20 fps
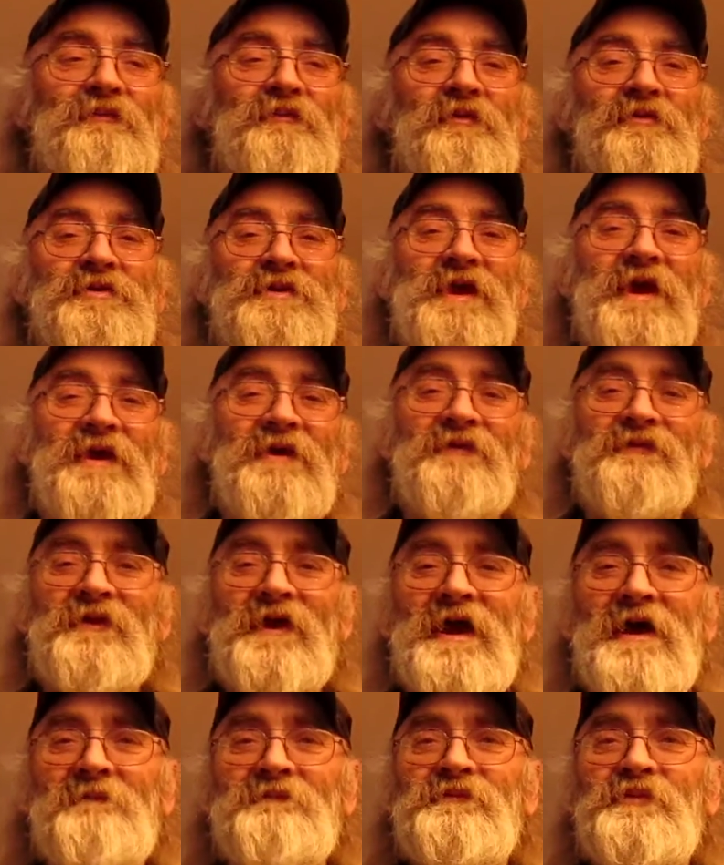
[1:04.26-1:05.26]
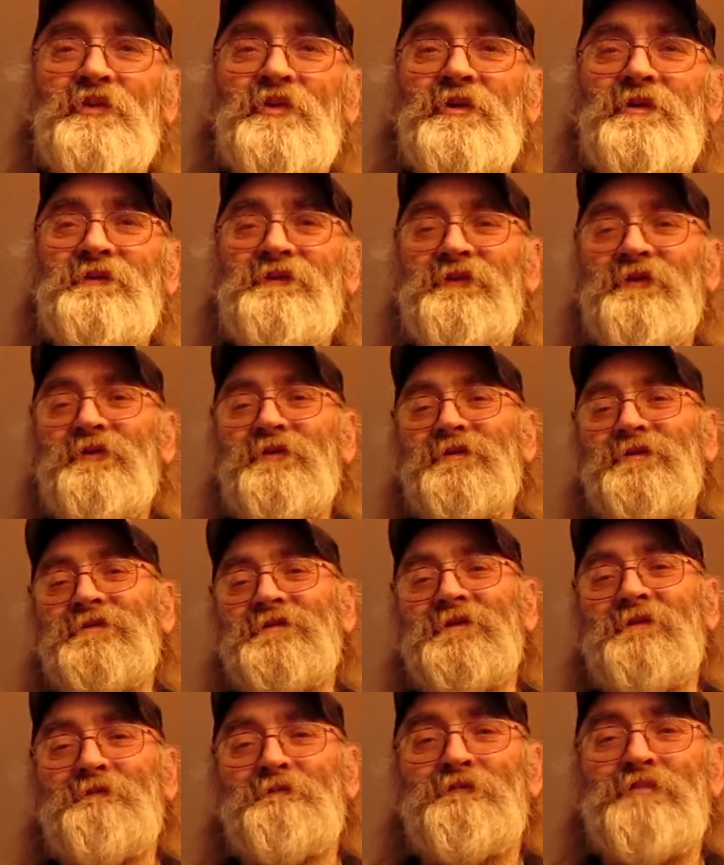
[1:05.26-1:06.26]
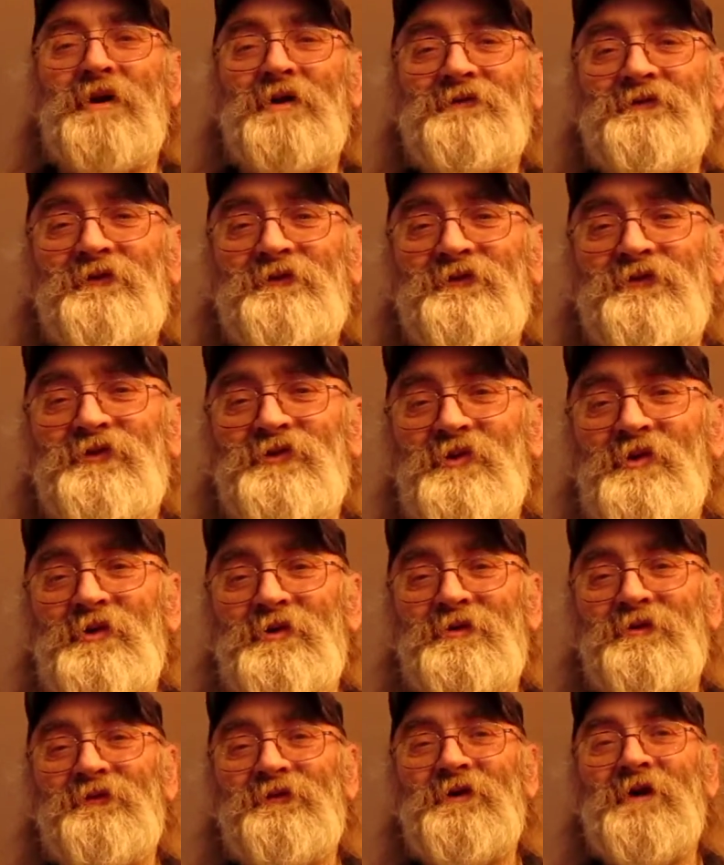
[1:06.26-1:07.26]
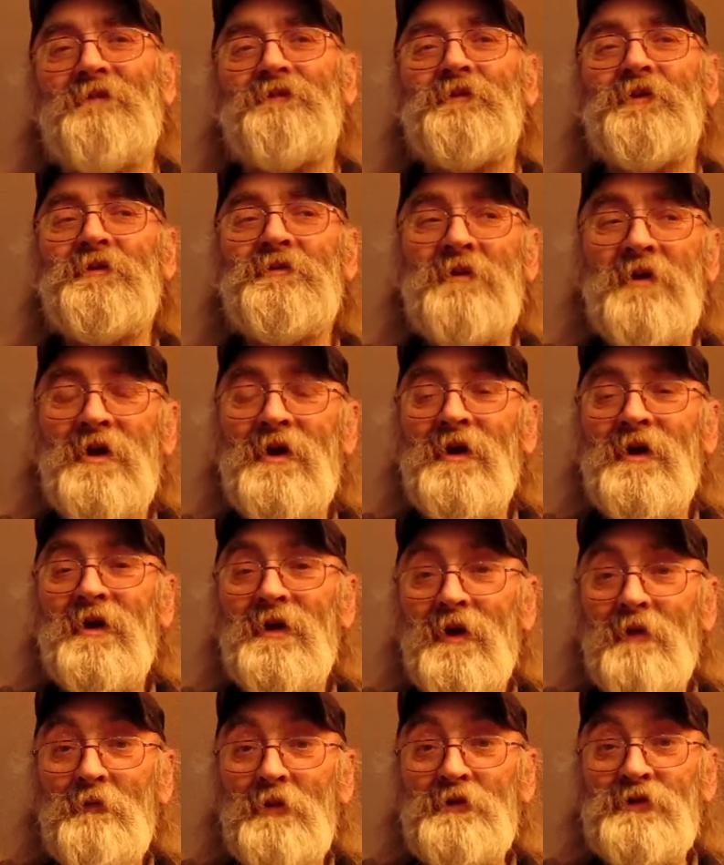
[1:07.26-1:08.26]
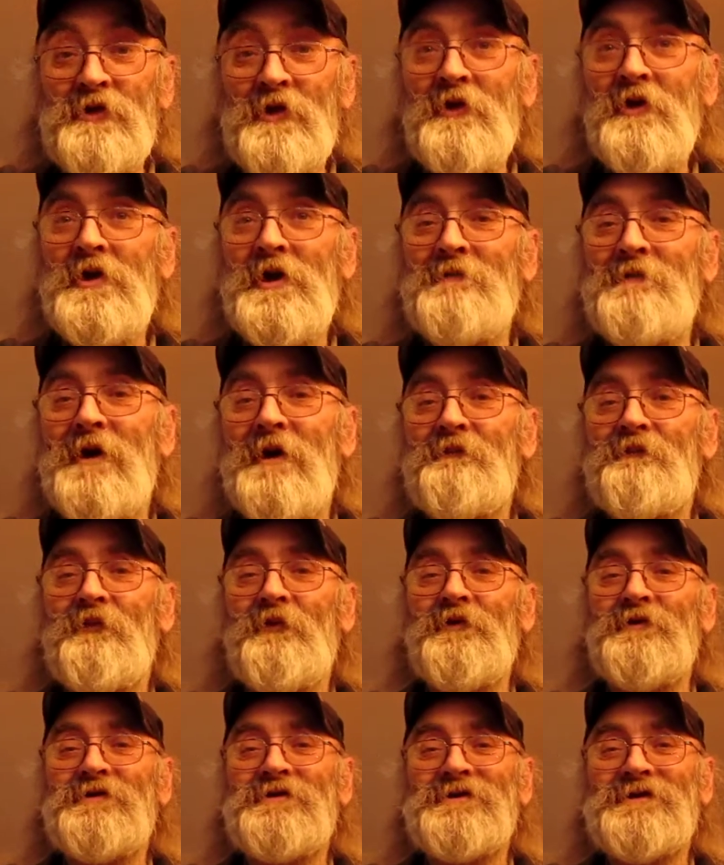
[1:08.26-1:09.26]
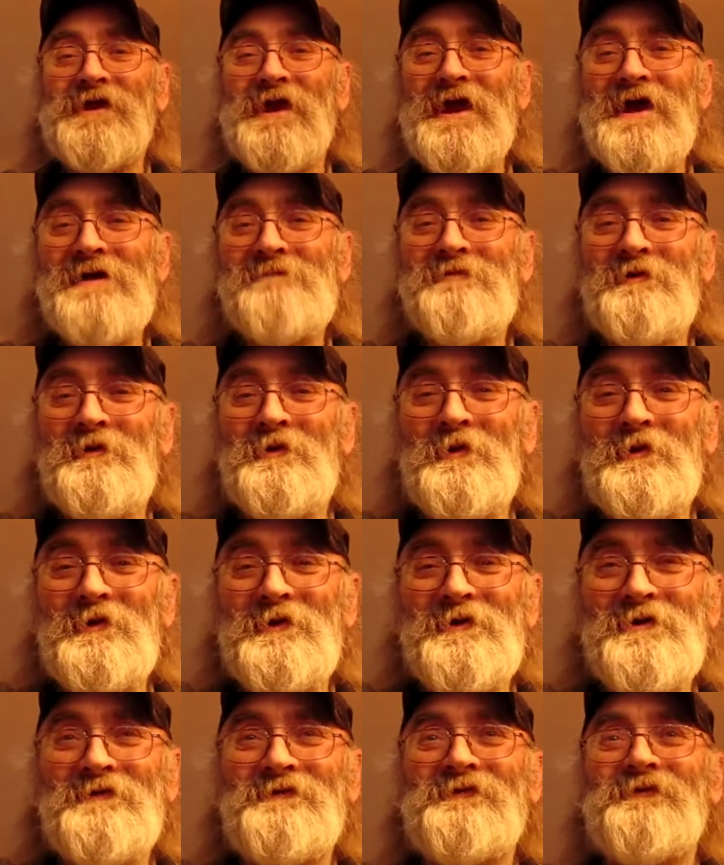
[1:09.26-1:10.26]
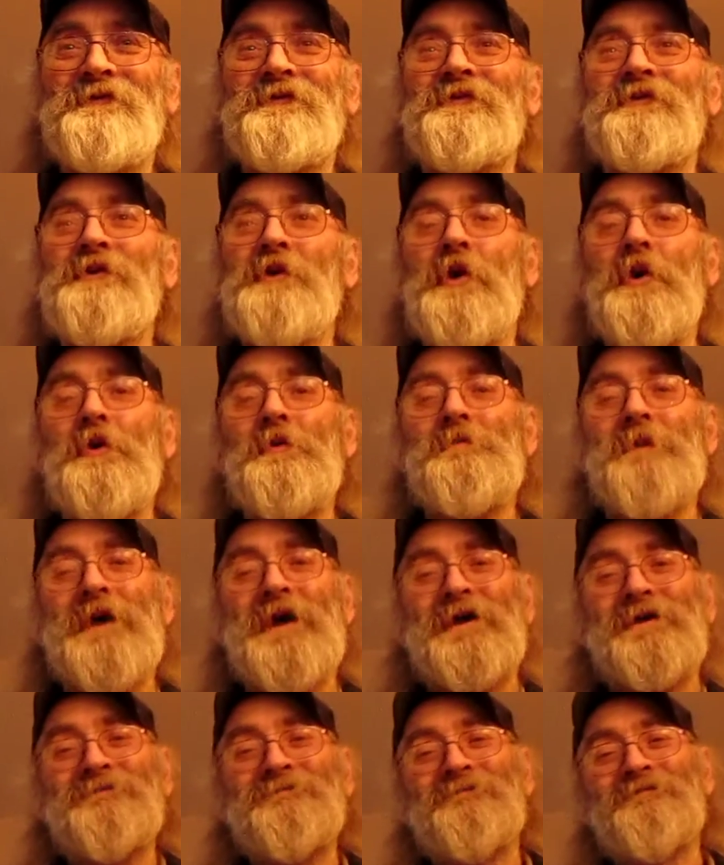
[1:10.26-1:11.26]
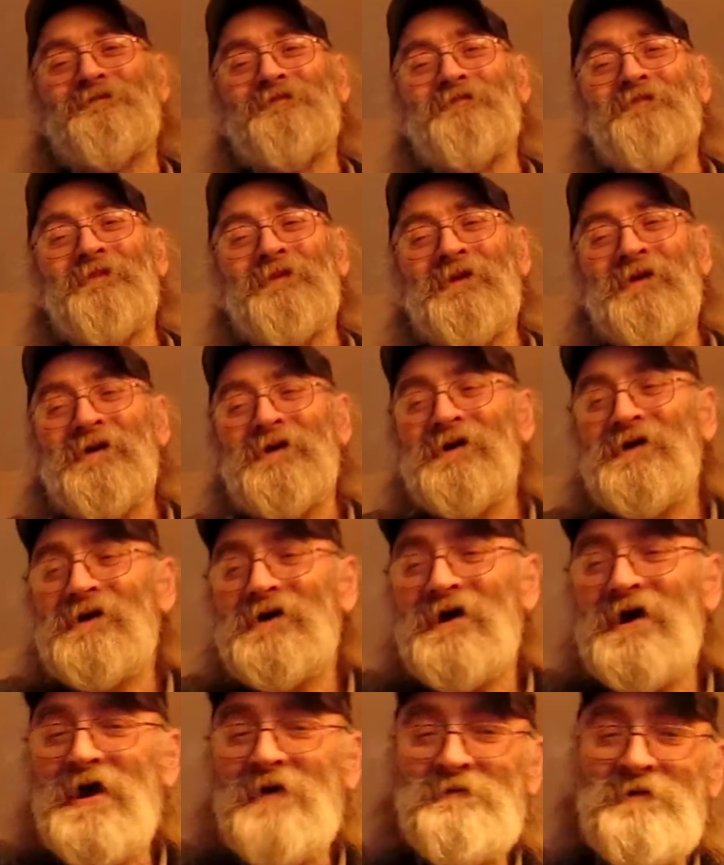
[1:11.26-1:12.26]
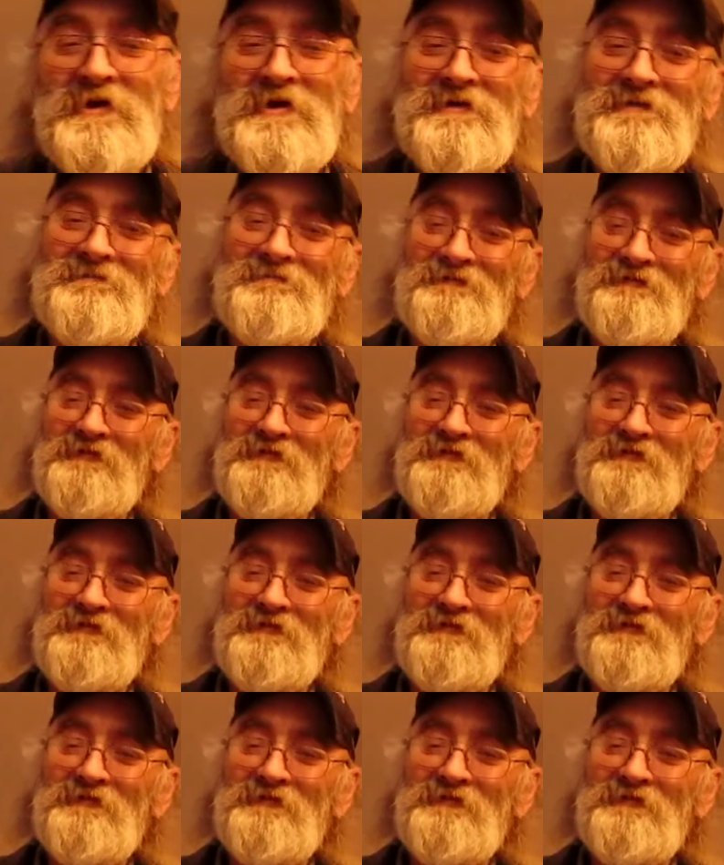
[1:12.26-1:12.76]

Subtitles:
for days afterwards, or the budget's short or something. But they'll come out for a damn quarter inch of snow, man. I mean,